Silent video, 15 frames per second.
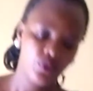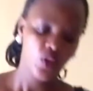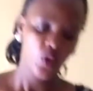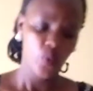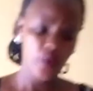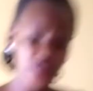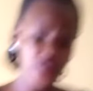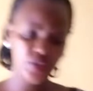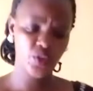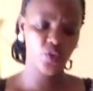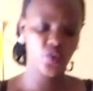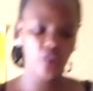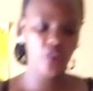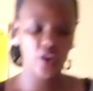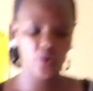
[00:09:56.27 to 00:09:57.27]
which you
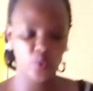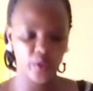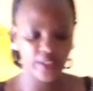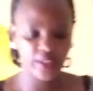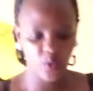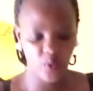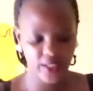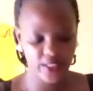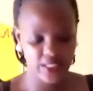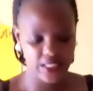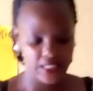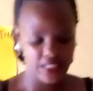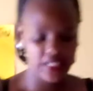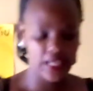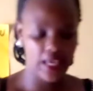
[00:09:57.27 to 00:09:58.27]
drank on the wedding
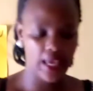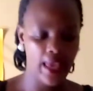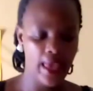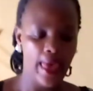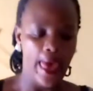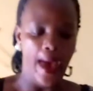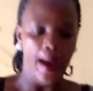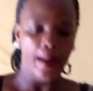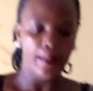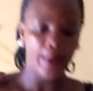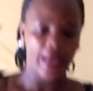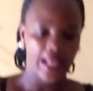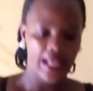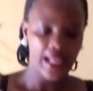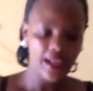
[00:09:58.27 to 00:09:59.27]
day. My
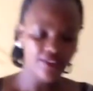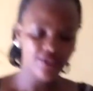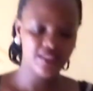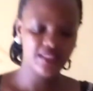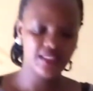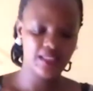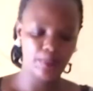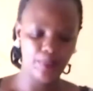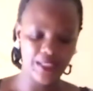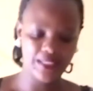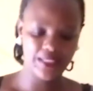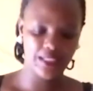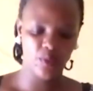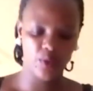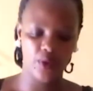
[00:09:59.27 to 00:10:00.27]
love is the
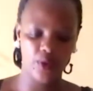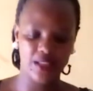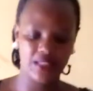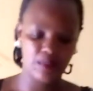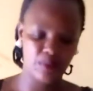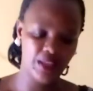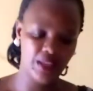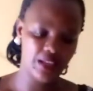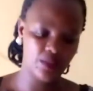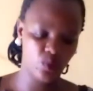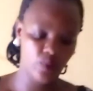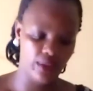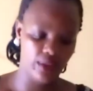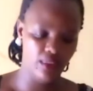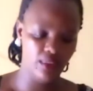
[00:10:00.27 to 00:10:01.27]
butter we were smeared
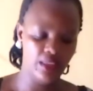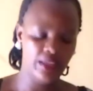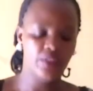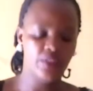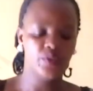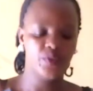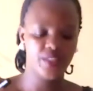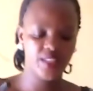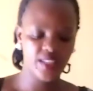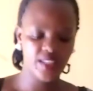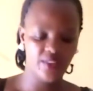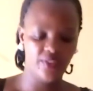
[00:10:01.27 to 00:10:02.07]
with, seed